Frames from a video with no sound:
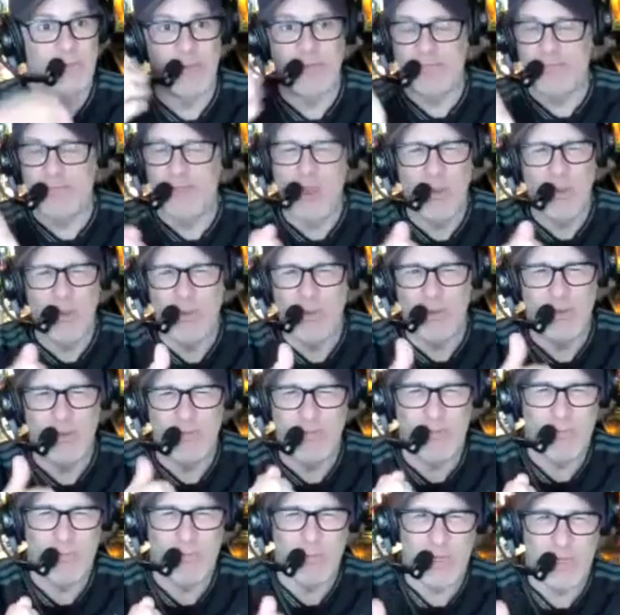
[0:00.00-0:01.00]
a phone or
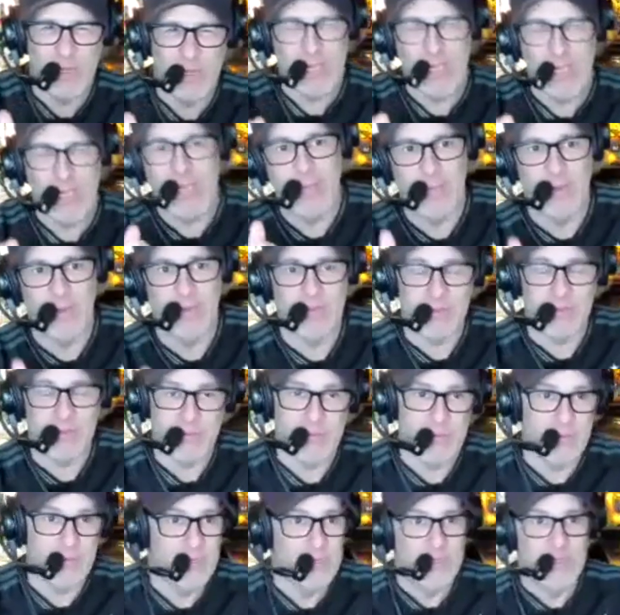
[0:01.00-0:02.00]
from one camera
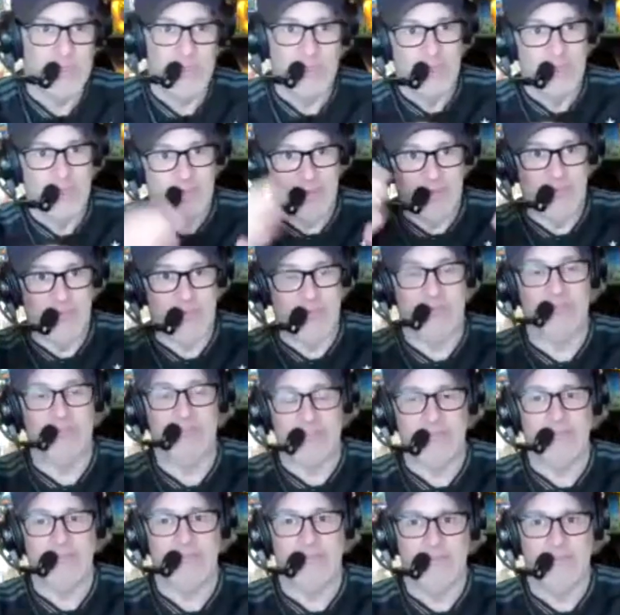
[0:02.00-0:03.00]
to this
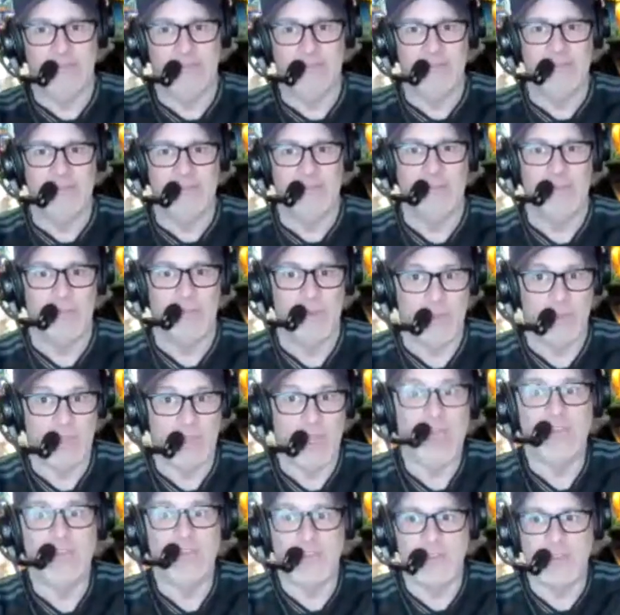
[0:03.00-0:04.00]

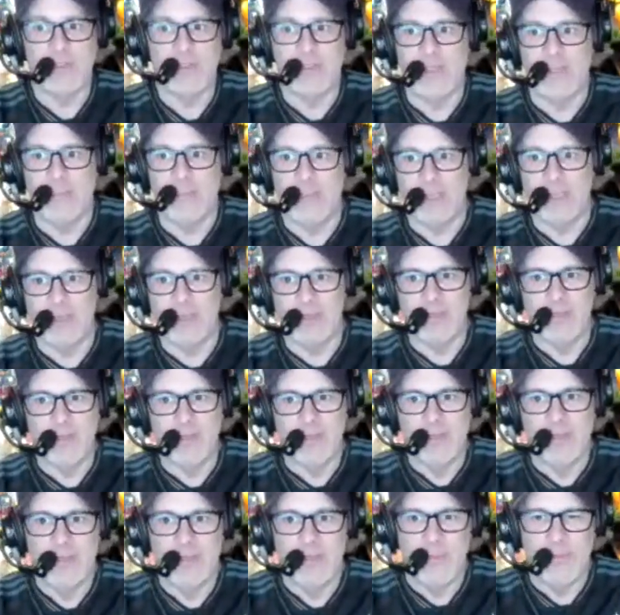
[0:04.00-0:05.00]
production. I mean,
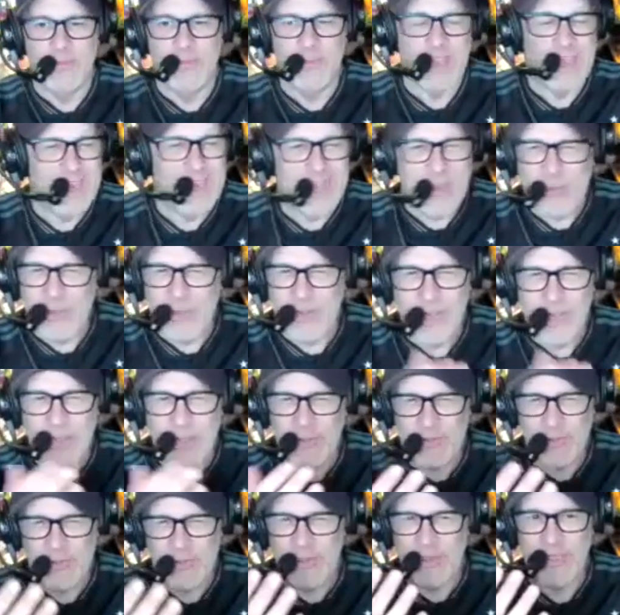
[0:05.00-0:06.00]
was anyone
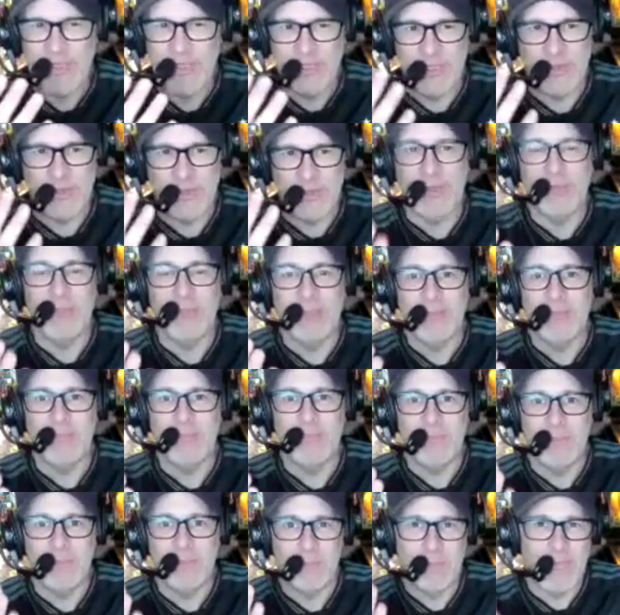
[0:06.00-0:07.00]
else really streaming
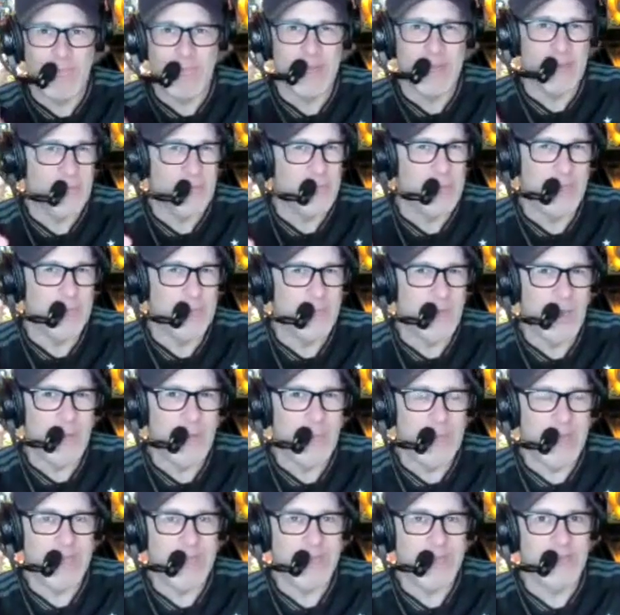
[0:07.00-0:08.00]
competitive pinball
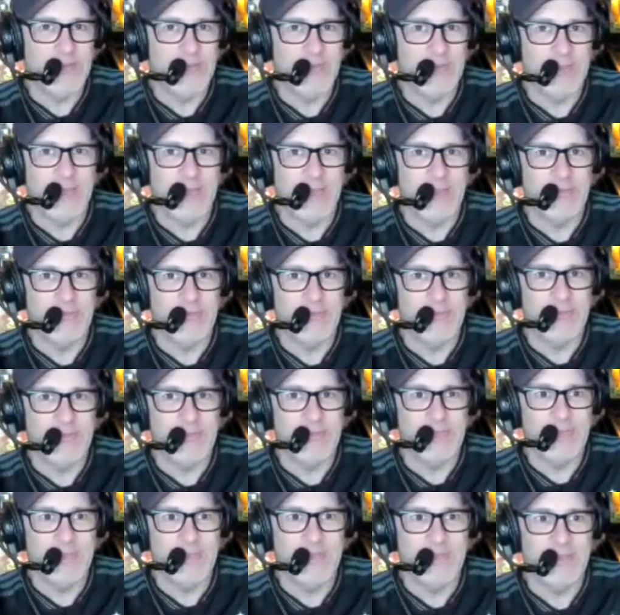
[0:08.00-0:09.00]
back in
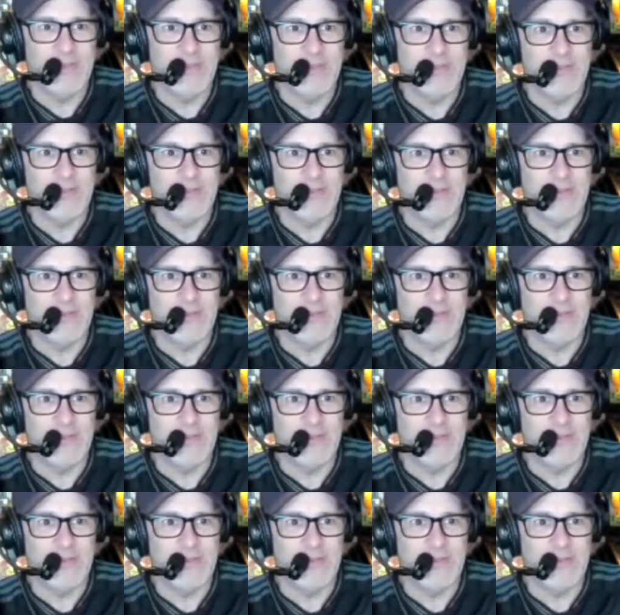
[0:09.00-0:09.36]
2015? So